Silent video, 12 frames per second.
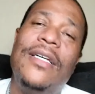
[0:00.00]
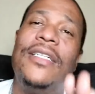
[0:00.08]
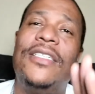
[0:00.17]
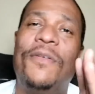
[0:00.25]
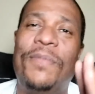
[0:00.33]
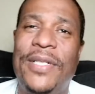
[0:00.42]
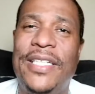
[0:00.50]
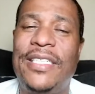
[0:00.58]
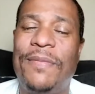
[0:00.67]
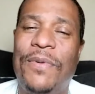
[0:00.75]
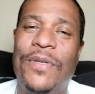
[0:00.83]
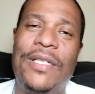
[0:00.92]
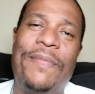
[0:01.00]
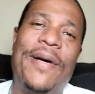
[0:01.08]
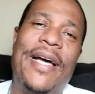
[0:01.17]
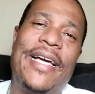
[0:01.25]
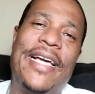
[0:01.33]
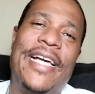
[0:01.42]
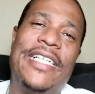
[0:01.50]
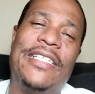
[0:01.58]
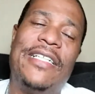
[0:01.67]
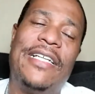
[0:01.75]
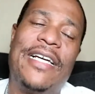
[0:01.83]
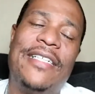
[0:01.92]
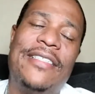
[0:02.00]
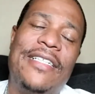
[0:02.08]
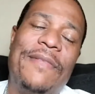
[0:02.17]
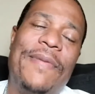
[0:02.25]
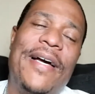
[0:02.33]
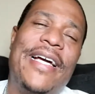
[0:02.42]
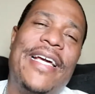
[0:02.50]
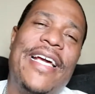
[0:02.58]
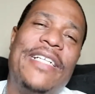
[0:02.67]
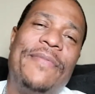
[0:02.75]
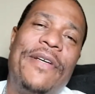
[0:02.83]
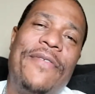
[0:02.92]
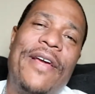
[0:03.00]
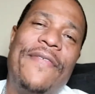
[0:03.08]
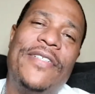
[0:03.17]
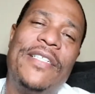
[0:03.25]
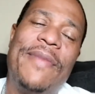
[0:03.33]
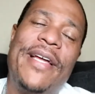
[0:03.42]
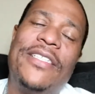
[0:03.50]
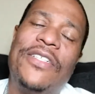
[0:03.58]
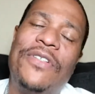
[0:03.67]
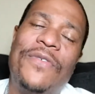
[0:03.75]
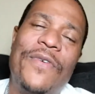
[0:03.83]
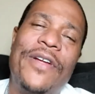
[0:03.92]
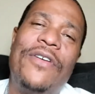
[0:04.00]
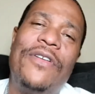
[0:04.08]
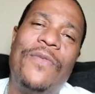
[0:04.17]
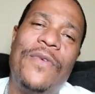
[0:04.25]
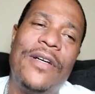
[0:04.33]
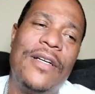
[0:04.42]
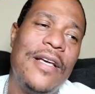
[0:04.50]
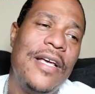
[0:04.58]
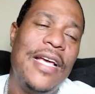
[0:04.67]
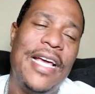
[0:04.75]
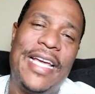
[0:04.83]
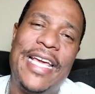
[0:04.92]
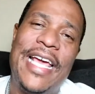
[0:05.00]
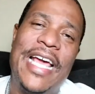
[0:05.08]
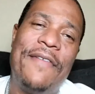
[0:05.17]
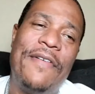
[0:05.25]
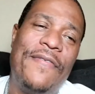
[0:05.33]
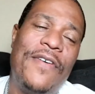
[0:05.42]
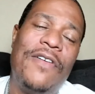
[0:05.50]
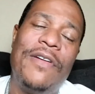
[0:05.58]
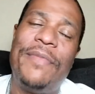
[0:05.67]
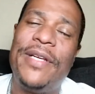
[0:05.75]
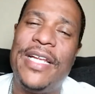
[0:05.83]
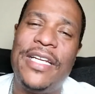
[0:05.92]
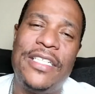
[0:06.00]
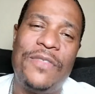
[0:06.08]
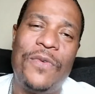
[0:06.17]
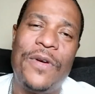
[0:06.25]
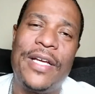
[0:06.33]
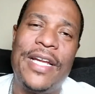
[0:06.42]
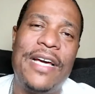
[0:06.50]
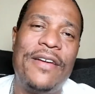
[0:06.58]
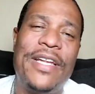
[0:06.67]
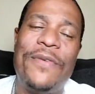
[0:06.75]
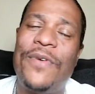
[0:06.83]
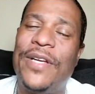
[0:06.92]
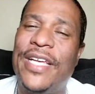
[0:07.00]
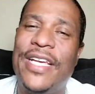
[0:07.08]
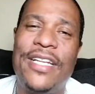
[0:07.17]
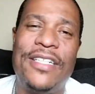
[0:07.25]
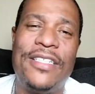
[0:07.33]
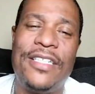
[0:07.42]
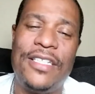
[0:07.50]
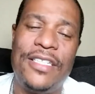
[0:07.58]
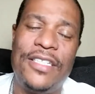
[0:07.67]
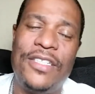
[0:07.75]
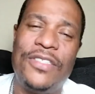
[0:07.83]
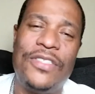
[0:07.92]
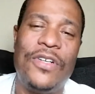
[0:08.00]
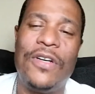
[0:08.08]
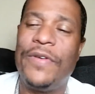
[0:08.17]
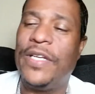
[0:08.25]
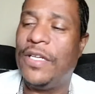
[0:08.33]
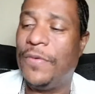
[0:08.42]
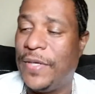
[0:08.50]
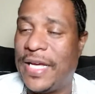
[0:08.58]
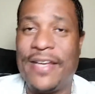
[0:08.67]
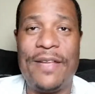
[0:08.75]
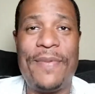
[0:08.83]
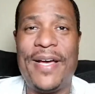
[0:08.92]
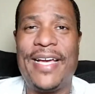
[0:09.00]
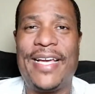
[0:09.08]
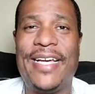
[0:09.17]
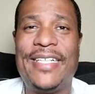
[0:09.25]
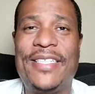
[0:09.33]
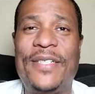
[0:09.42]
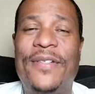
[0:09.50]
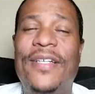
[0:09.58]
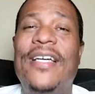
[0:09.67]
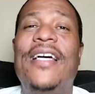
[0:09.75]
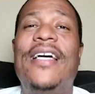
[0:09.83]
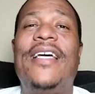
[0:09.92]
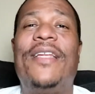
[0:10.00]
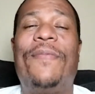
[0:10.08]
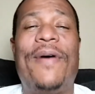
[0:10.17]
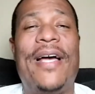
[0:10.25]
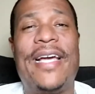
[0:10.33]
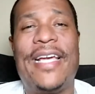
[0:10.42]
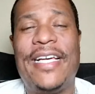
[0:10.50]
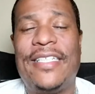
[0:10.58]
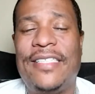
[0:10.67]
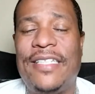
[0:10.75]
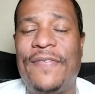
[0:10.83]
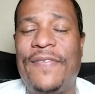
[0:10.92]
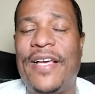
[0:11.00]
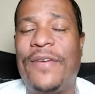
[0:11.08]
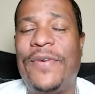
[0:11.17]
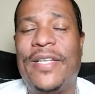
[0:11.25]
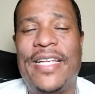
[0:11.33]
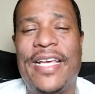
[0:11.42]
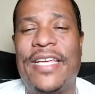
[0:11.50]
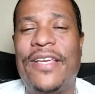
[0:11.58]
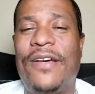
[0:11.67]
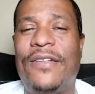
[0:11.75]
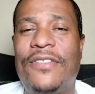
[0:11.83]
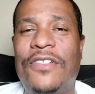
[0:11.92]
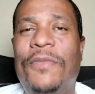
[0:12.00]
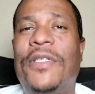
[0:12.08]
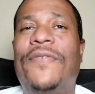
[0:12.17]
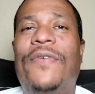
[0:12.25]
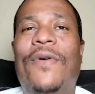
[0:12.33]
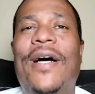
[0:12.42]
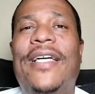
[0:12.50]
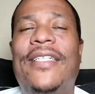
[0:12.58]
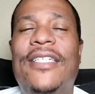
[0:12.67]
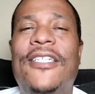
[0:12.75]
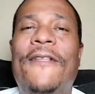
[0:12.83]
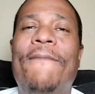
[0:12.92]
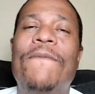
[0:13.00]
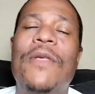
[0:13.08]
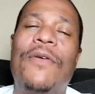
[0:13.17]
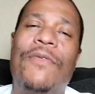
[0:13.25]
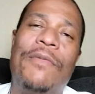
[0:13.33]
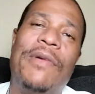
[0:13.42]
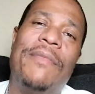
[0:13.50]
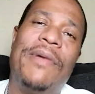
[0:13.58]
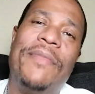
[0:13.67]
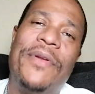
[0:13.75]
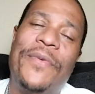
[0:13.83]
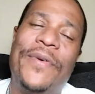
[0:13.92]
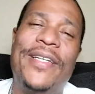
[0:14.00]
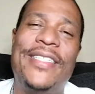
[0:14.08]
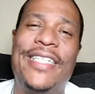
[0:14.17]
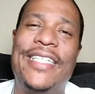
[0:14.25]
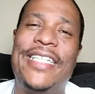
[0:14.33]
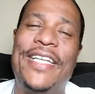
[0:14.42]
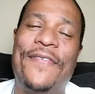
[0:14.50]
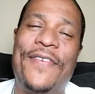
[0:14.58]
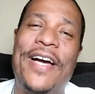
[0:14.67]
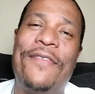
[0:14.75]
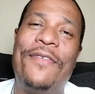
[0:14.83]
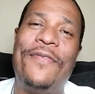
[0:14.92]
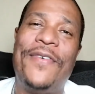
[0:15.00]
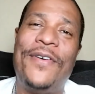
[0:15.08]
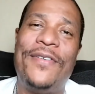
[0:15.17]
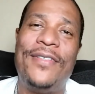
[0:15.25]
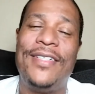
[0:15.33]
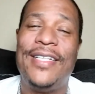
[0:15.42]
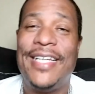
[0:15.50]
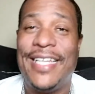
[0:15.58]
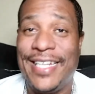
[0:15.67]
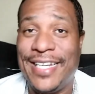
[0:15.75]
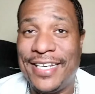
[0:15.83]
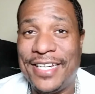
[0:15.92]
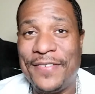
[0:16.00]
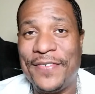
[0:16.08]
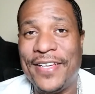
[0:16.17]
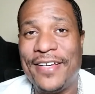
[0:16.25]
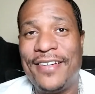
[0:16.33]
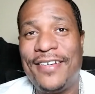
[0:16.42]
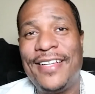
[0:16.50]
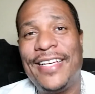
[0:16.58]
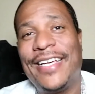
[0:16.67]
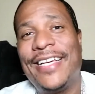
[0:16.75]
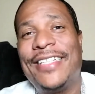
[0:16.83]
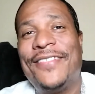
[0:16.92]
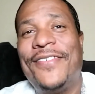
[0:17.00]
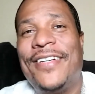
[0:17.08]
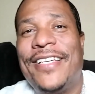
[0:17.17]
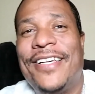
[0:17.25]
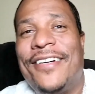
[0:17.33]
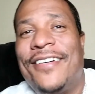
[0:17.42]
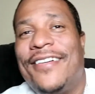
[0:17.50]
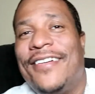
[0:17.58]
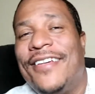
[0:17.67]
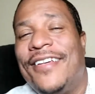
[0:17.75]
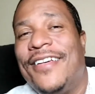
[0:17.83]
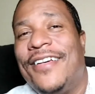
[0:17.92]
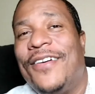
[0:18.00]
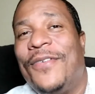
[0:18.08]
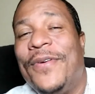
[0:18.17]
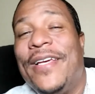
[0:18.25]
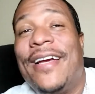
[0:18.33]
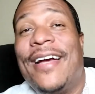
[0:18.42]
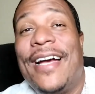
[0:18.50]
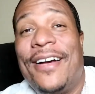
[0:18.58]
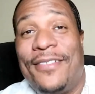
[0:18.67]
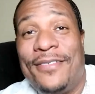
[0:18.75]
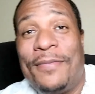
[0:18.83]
So please support the podcast. And like I said, the podcast be great for somebody that's on the run, on the work. They can't have a phone, but they're just working out and they want to hear the story. You know, we had the podcast. So the podcast, in effect, we thank y'all so much for watching. Remember, I'm the real JT504. And I love y'all, and guess what, y'all? We are out.